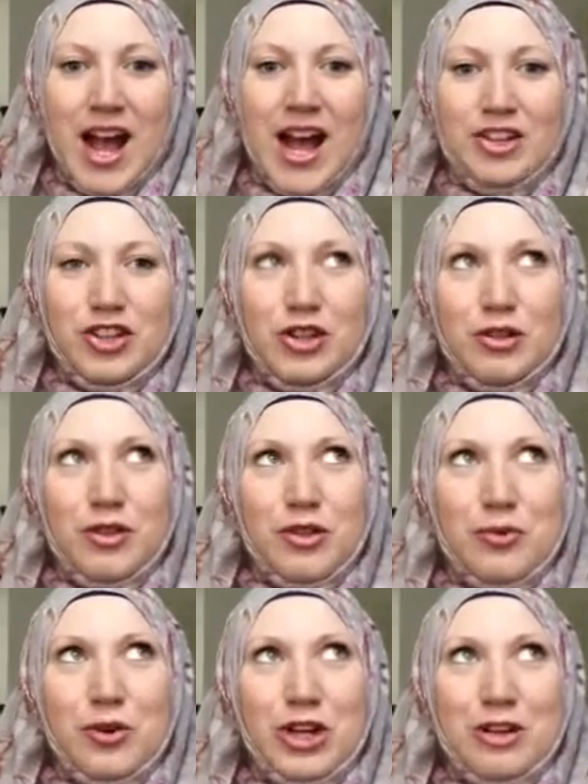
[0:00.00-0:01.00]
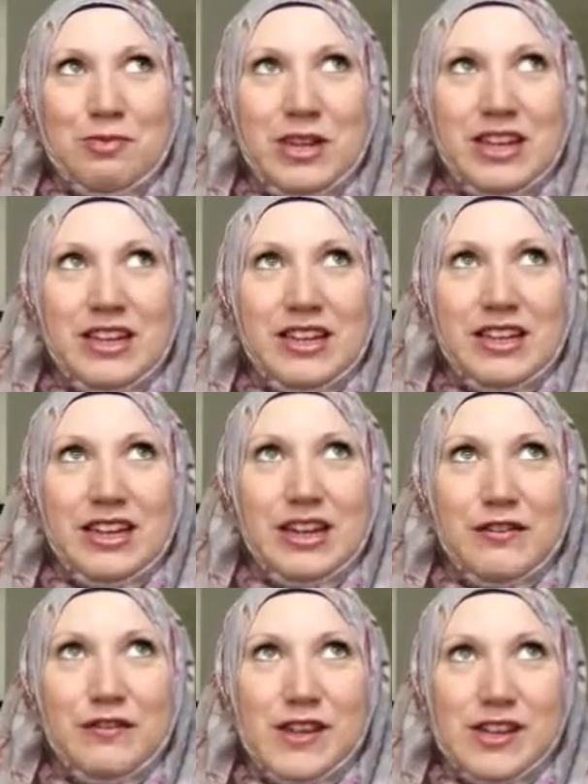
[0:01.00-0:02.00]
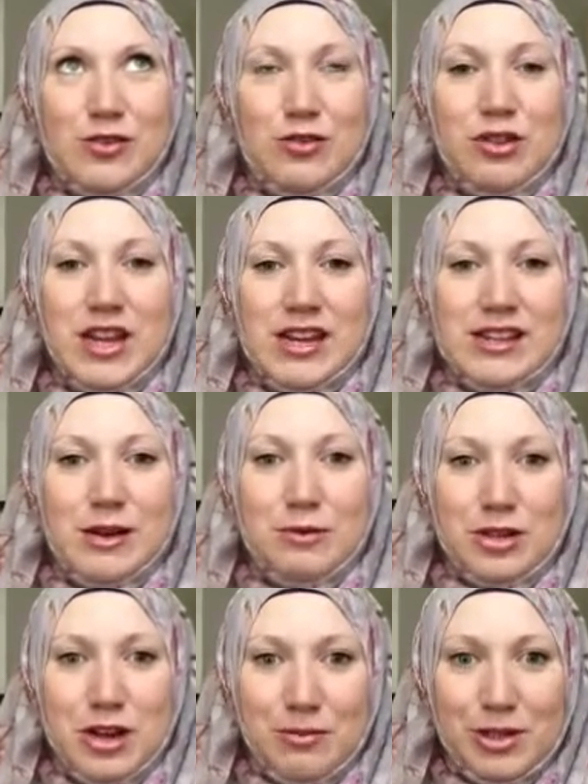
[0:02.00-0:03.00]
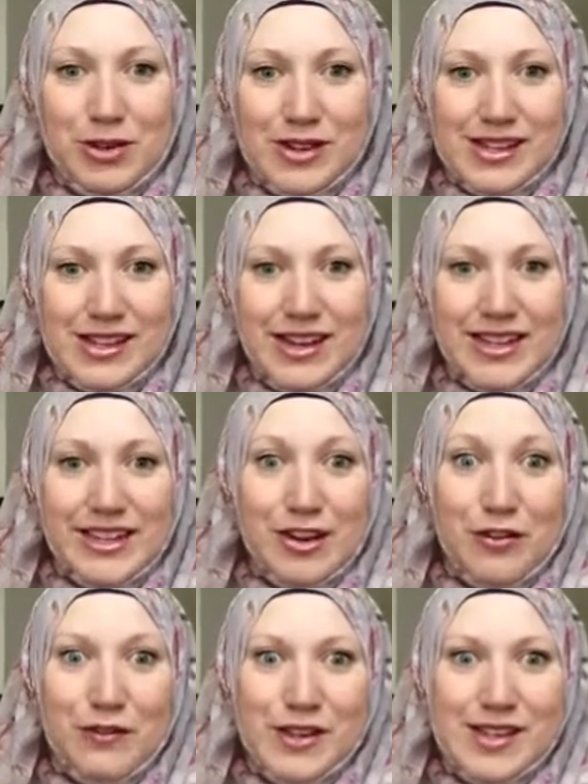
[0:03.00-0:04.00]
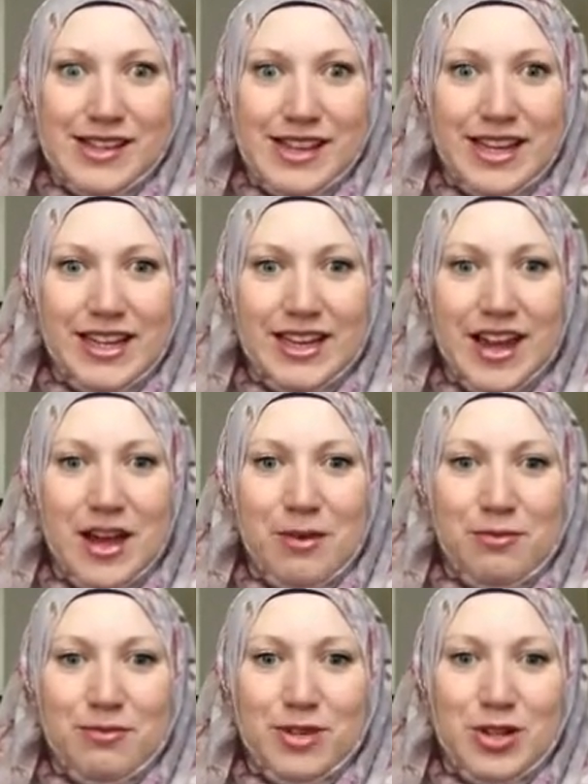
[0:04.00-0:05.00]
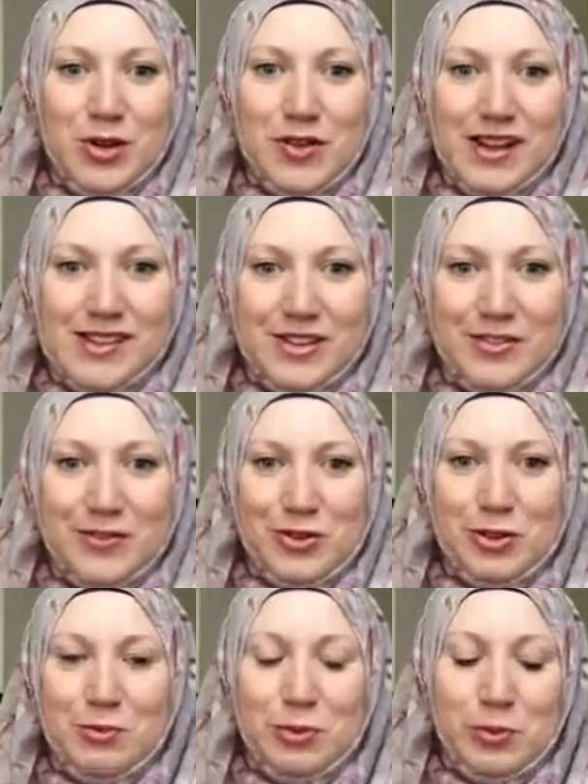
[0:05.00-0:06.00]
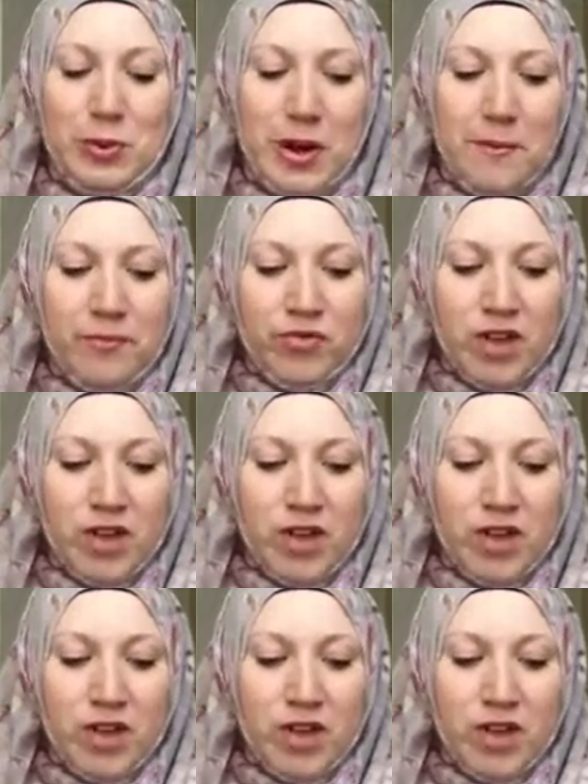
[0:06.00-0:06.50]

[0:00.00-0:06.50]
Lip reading: I knew that there were going to be physical things that would come alongside it, obviously, you know, that's unavoidable, but